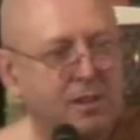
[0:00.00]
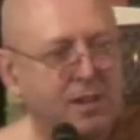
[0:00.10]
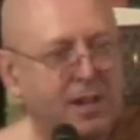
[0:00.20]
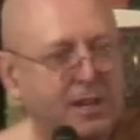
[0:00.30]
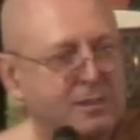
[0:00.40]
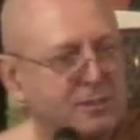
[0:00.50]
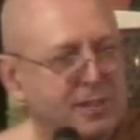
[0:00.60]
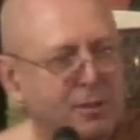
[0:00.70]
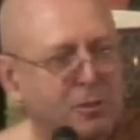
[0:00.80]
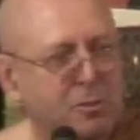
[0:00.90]
And it just
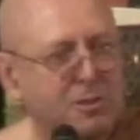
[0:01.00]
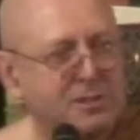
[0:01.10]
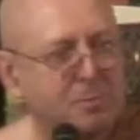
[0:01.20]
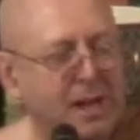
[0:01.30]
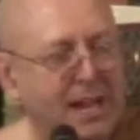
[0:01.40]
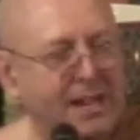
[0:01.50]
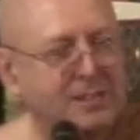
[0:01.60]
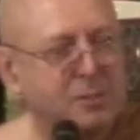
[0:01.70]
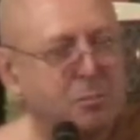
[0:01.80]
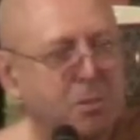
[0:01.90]
had all this
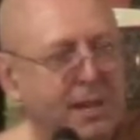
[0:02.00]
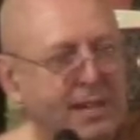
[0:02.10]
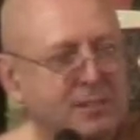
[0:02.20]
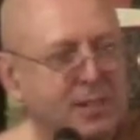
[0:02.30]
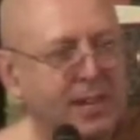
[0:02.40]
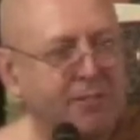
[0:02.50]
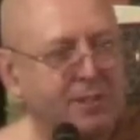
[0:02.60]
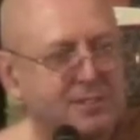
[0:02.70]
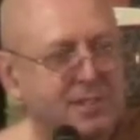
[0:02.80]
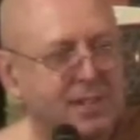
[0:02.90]
aches and pains and
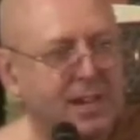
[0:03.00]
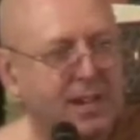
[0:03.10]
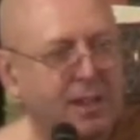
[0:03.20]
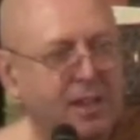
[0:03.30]
heaviness again.